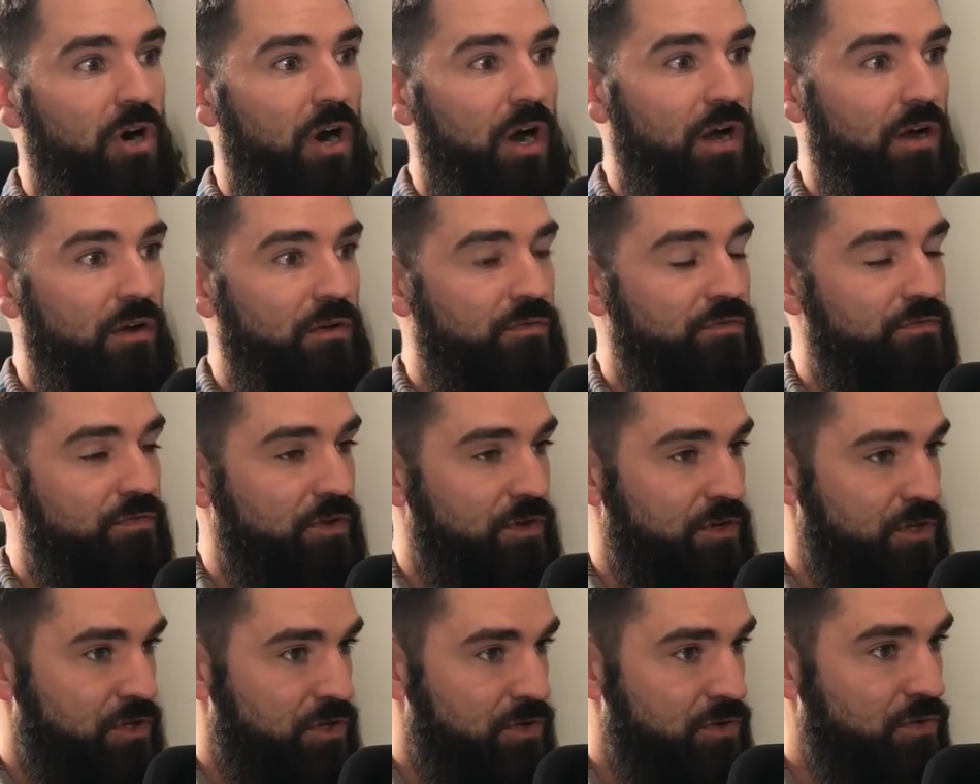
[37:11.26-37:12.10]
draw mm-hmm.
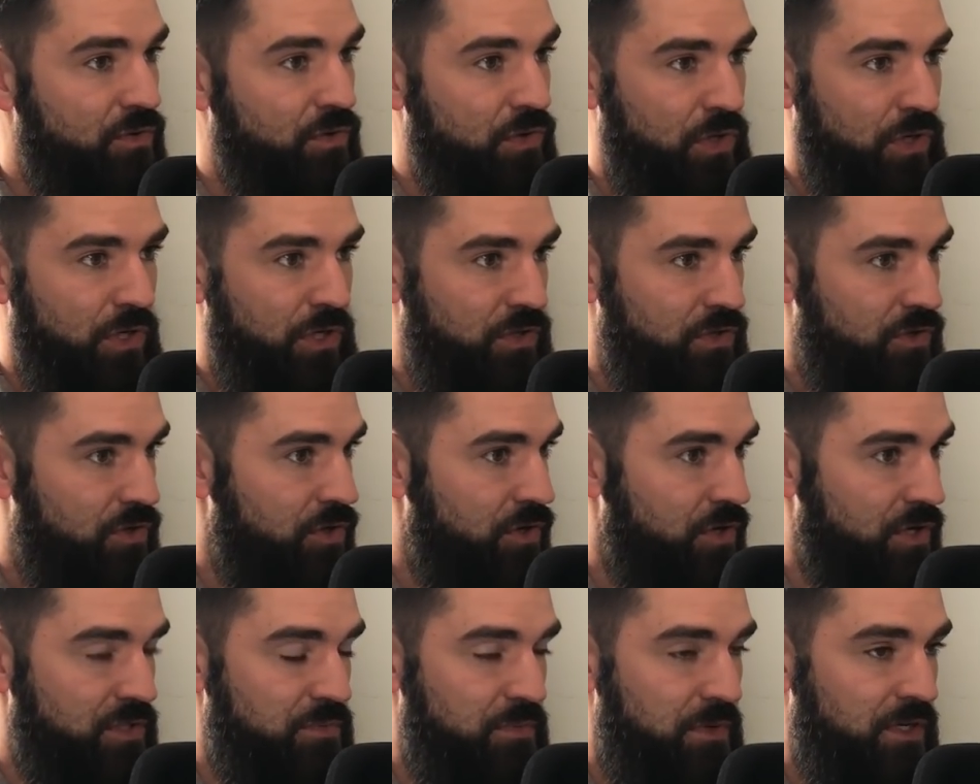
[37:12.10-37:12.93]
for you learning through
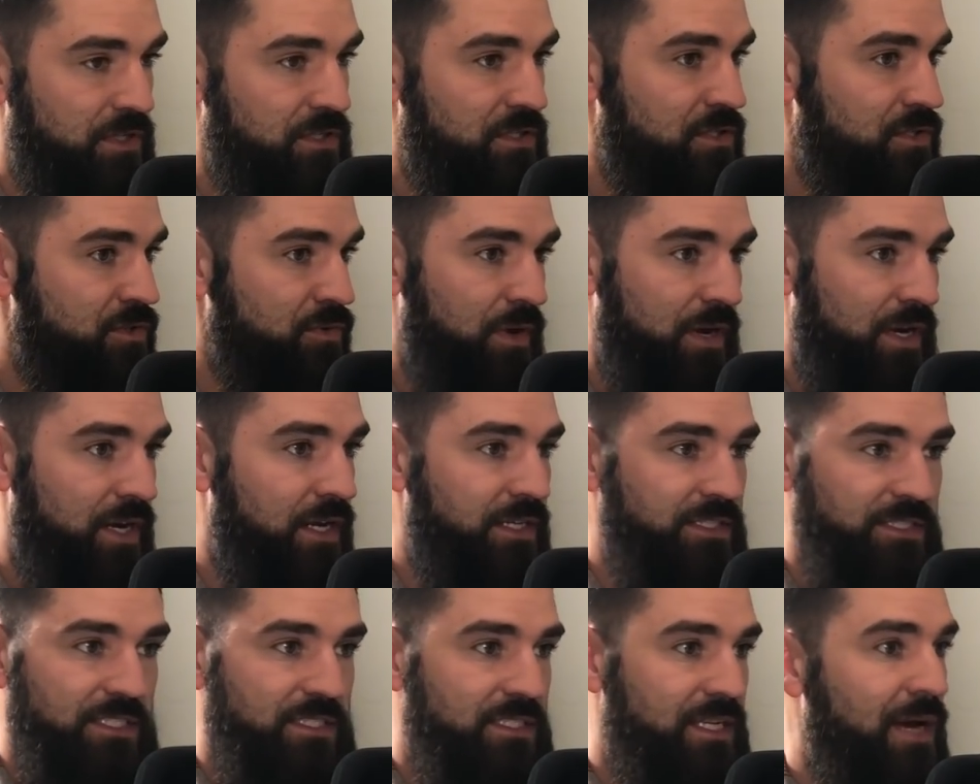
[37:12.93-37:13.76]
your experiences. You
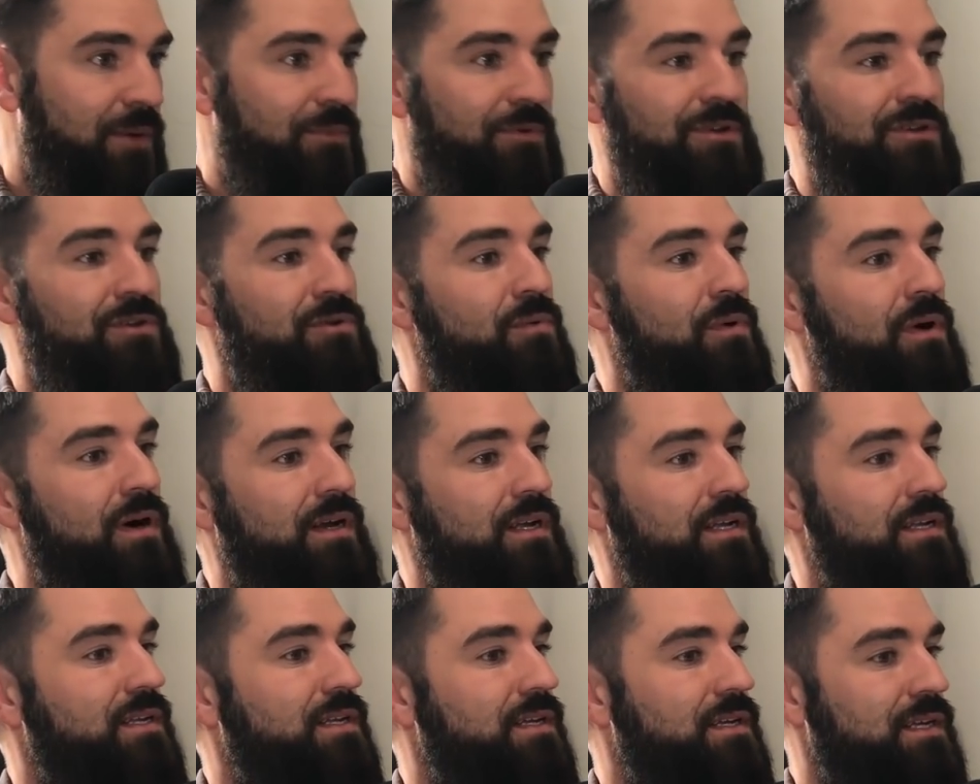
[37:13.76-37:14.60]
recognize yeah. that's not what you
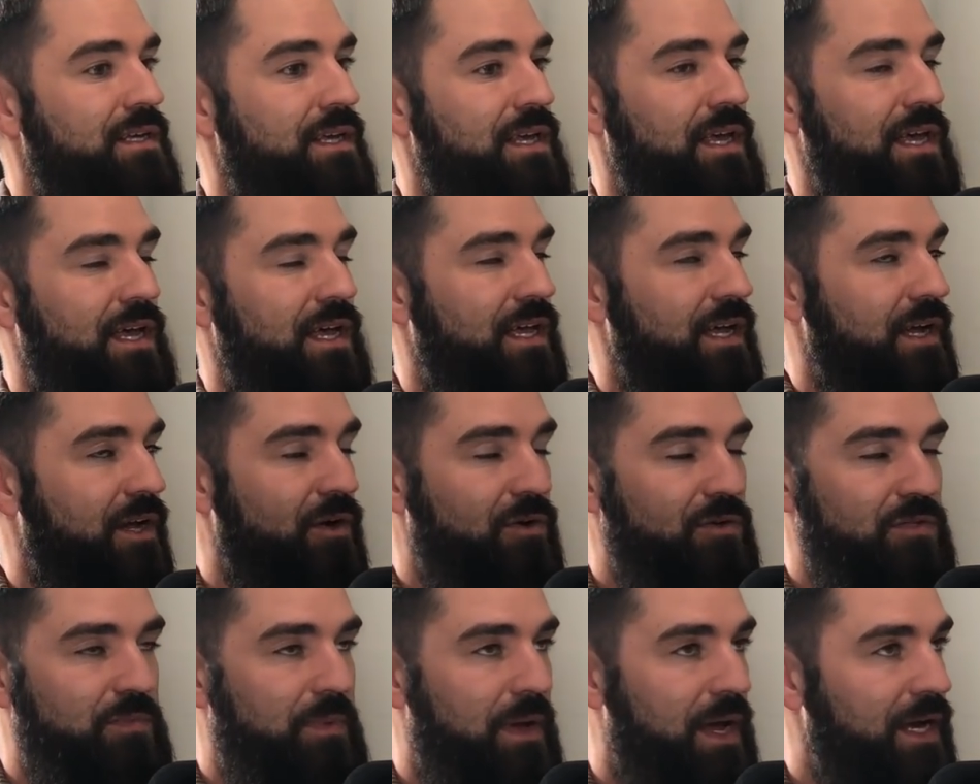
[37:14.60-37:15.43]
wanted. Yeah. It
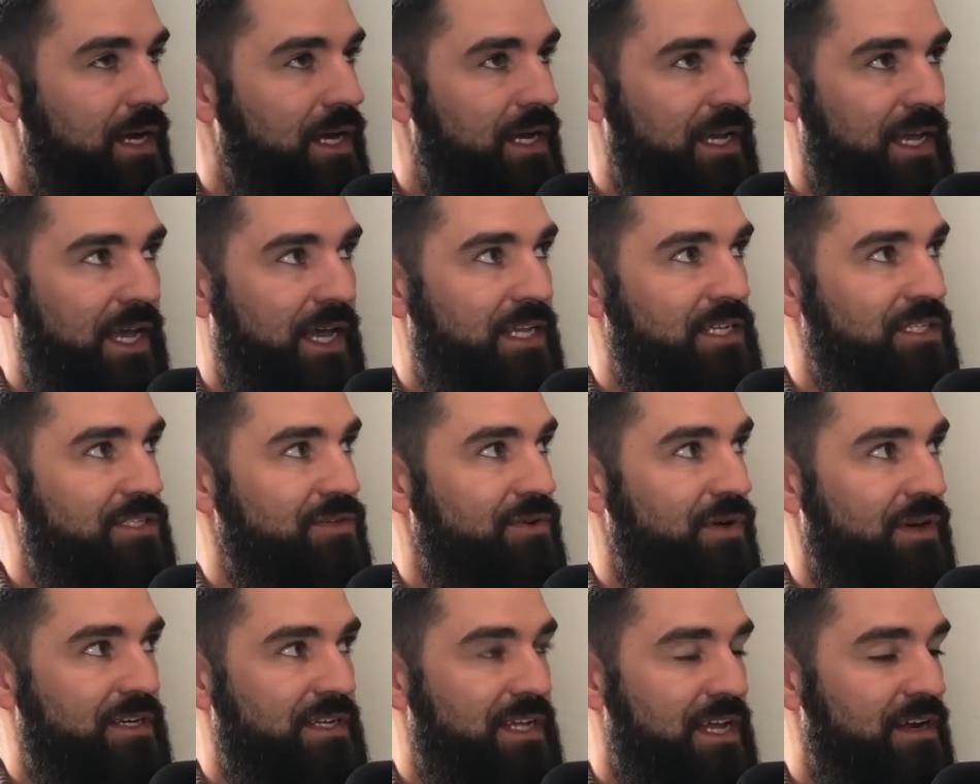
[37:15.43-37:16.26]
goes back again
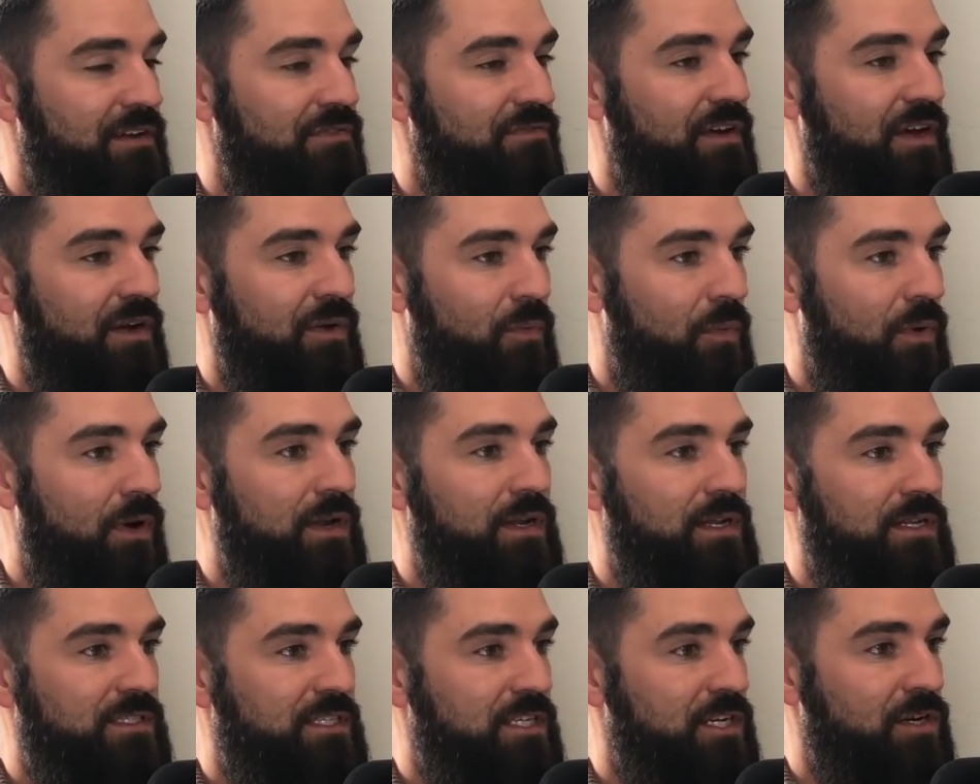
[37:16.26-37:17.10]
to identifying what
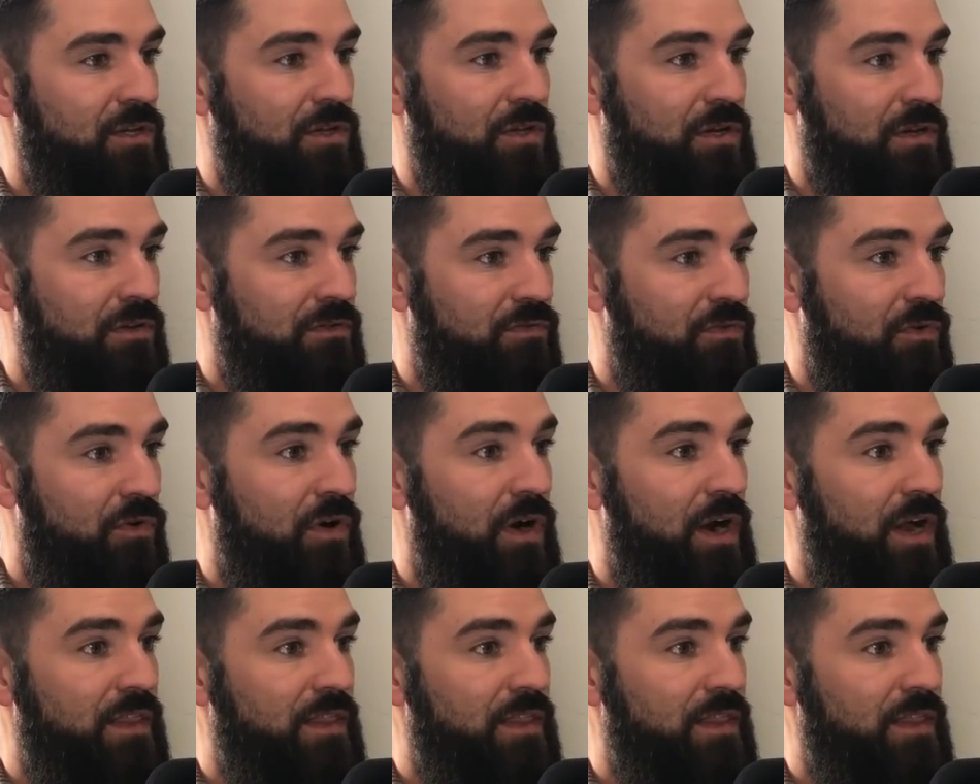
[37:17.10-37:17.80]
it is that you're looking for